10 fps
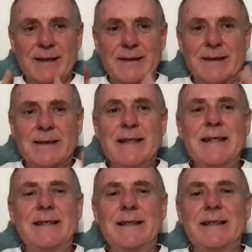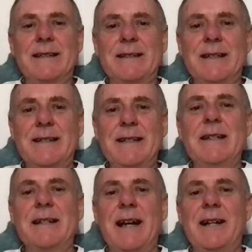the
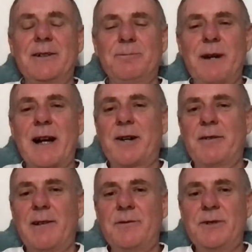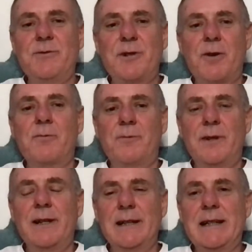detailed background you don't
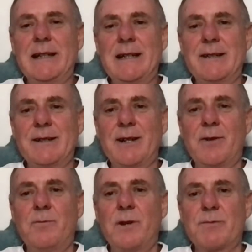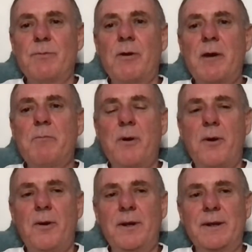really need to know. What's more
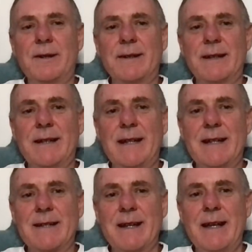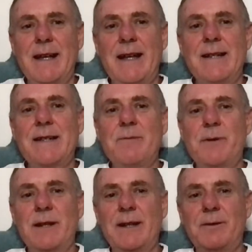important is it
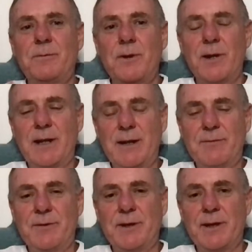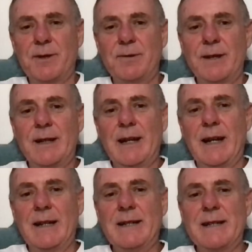working for you,
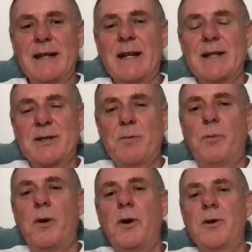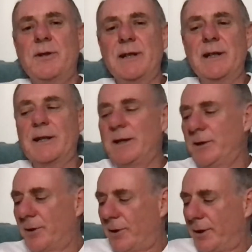and is it supporting
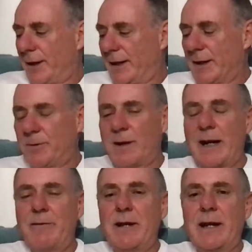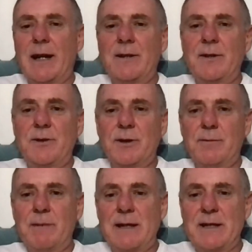your inquiry and
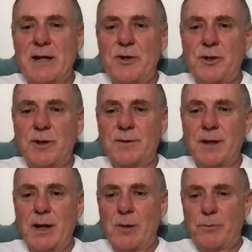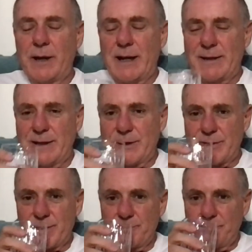your meditation
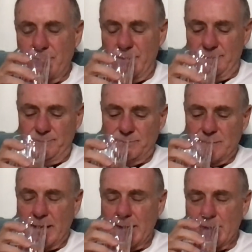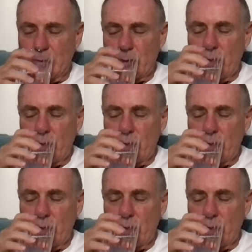practice and